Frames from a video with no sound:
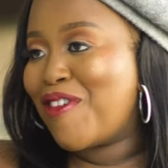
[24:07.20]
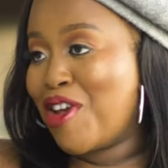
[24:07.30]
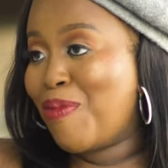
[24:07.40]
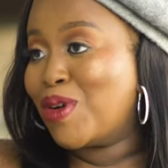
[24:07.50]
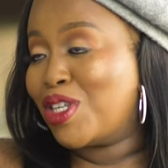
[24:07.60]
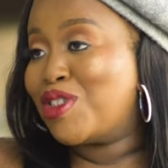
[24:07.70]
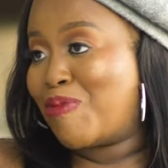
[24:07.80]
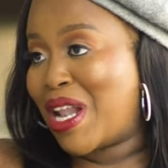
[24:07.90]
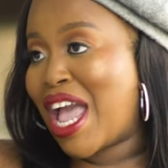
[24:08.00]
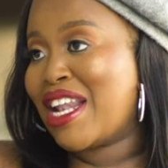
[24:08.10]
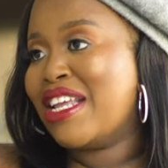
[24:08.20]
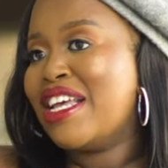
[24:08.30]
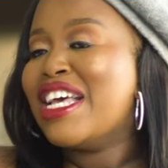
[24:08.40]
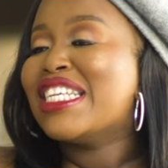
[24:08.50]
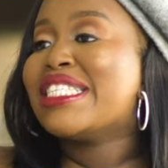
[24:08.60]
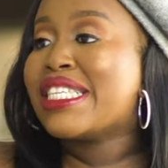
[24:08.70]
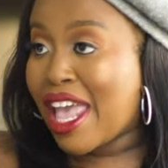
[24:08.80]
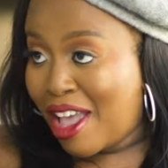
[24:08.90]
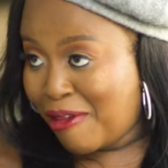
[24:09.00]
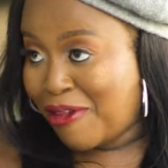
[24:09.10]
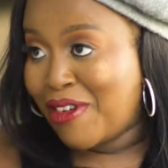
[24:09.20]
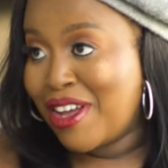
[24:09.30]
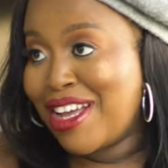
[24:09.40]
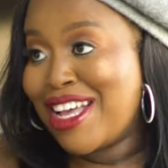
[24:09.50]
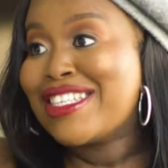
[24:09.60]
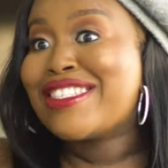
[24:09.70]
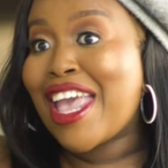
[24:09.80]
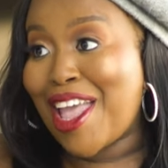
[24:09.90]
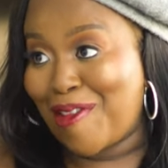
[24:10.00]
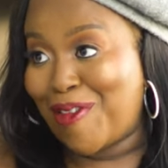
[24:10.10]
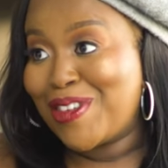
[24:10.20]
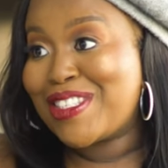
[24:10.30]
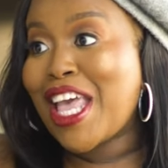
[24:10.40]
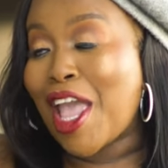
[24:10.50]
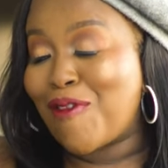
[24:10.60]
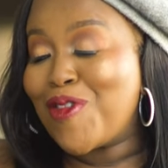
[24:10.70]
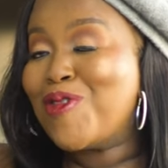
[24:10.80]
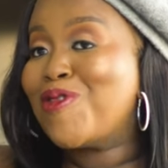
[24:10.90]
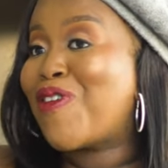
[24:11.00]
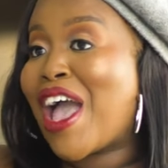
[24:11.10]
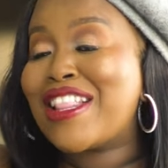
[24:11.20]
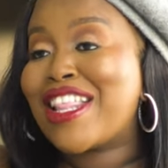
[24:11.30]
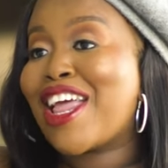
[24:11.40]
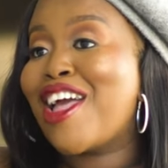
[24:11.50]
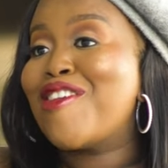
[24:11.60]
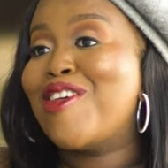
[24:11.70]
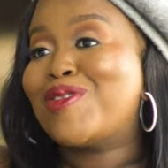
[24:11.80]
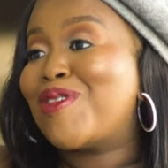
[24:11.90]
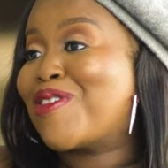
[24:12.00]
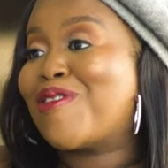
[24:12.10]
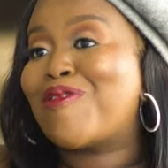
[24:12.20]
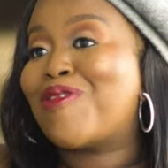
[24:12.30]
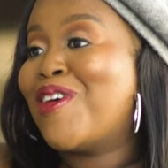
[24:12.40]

very yeah. important to plan. Save, mm. save, save. You'll find that a year's worth of